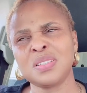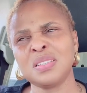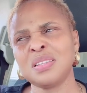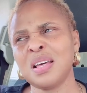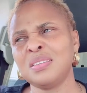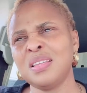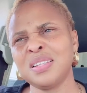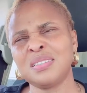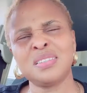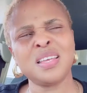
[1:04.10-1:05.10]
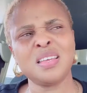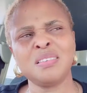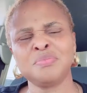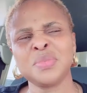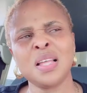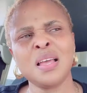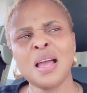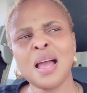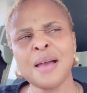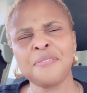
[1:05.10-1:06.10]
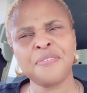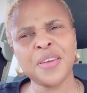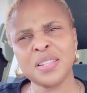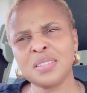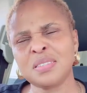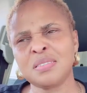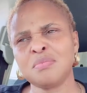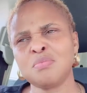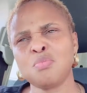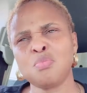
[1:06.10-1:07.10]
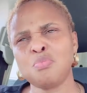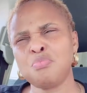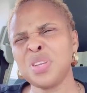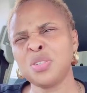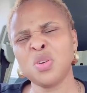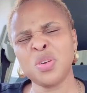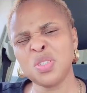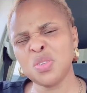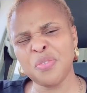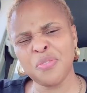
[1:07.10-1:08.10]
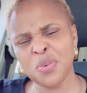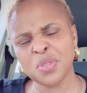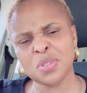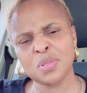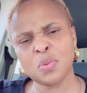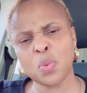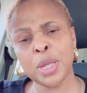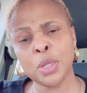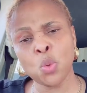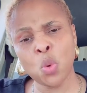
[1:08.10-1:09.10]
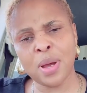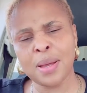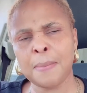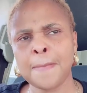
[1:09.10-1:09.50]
sister death day affects majority of us when you know her.